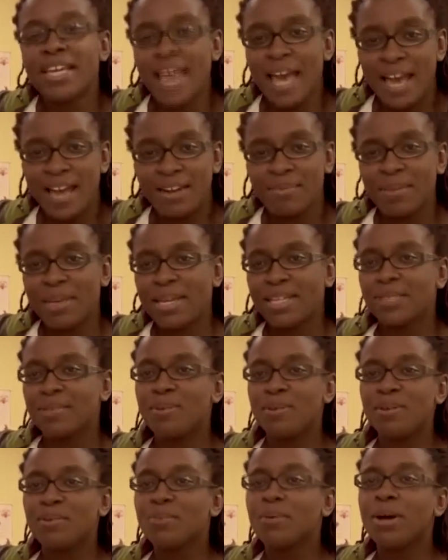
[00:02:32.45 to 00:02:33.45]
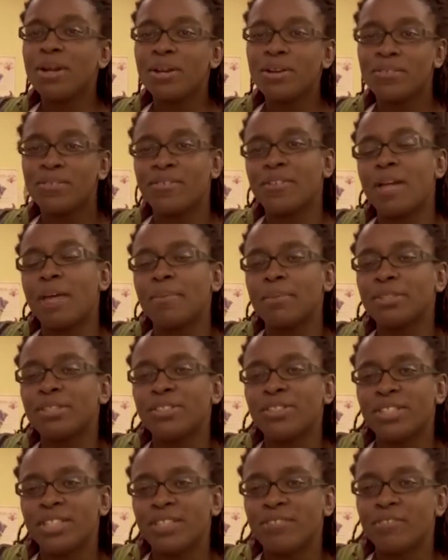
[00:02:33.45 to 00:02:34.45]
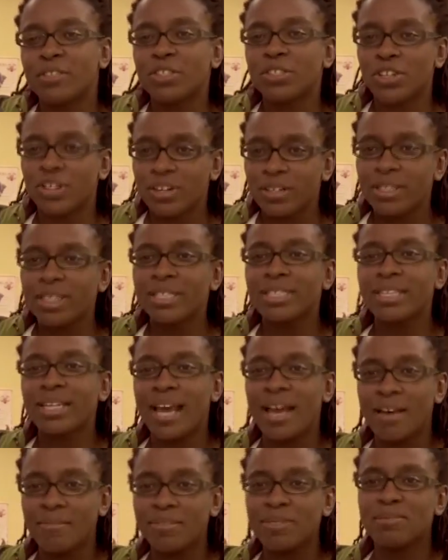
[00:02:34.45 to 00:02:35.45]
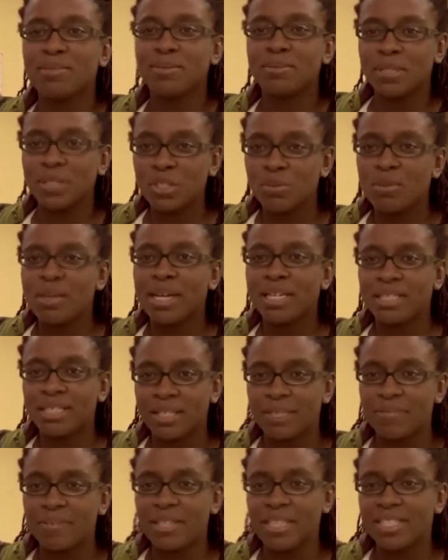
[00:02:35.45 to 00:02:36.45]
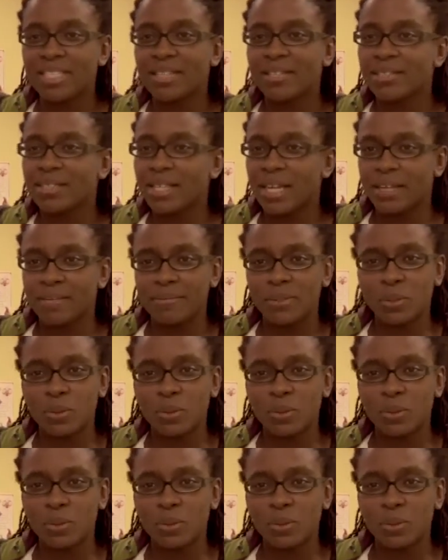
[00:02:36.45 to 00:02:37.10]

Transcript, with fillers: Academy has been a wonderful opportunity for Charlotte to have some enrichment activities outside of